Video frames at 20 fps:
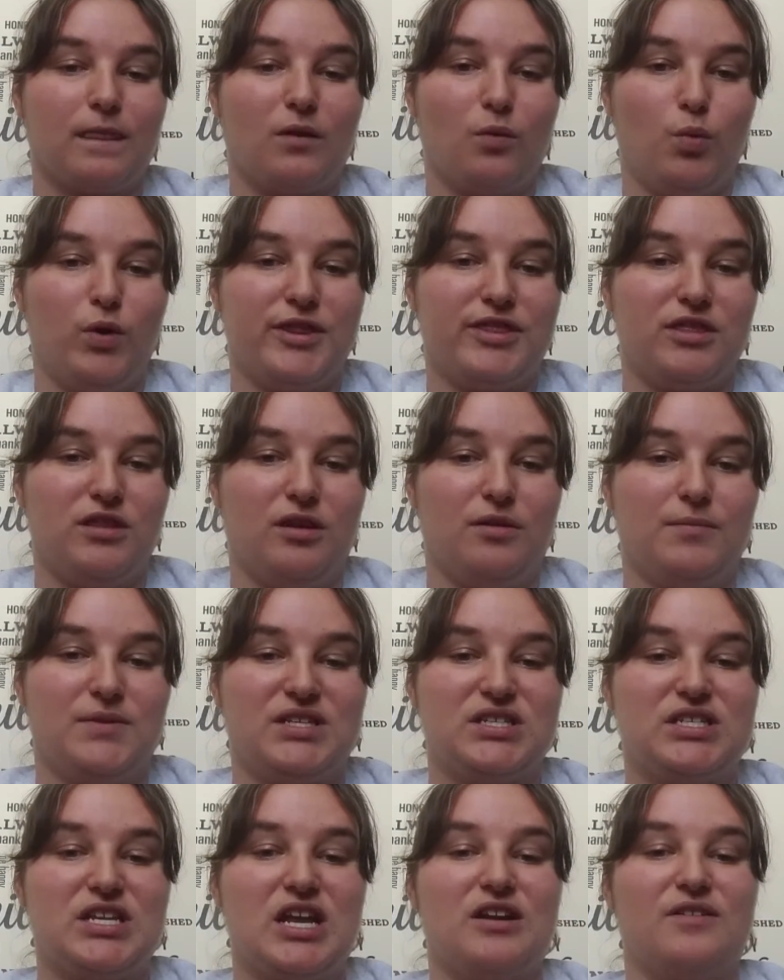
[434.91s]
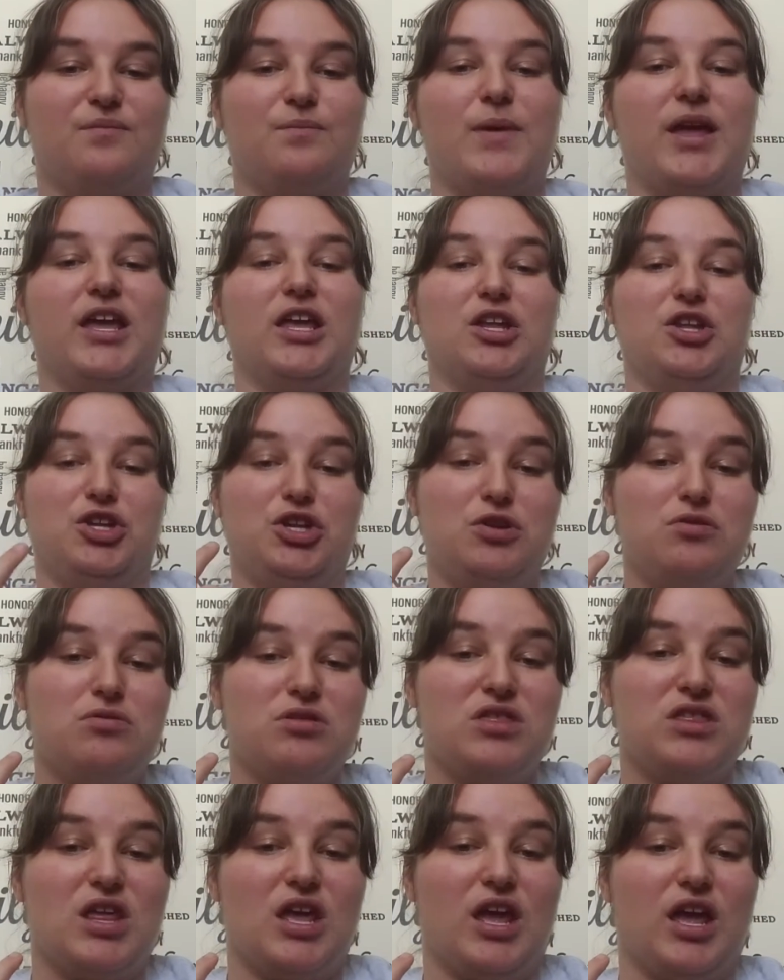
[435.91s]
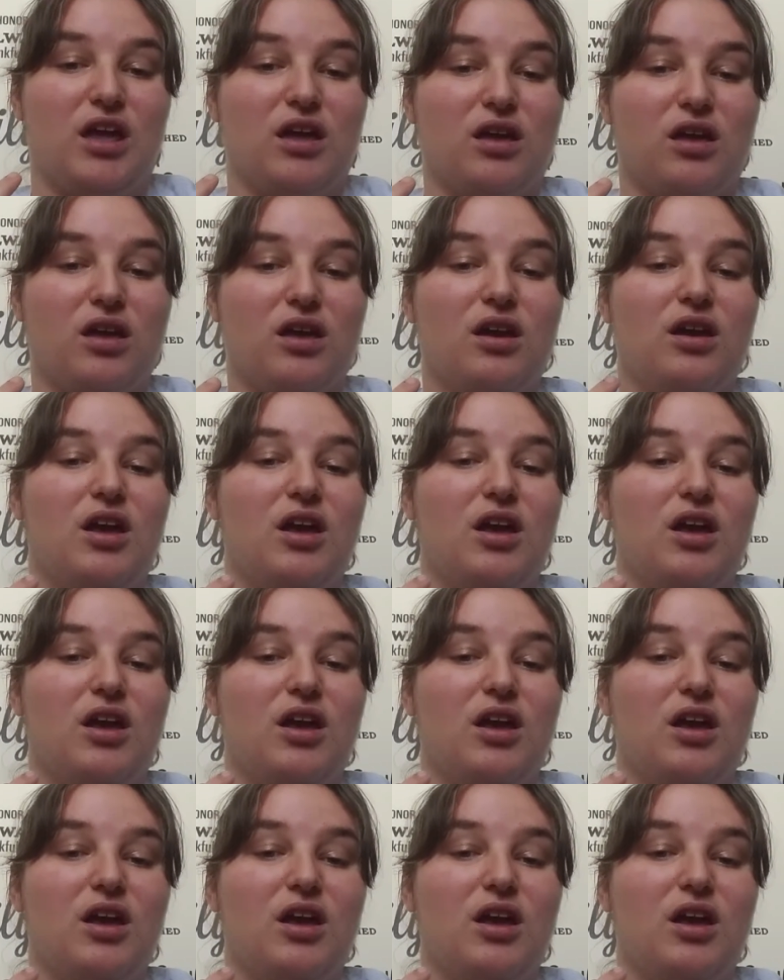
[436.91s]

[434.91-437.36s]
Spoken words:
with them instead of making you think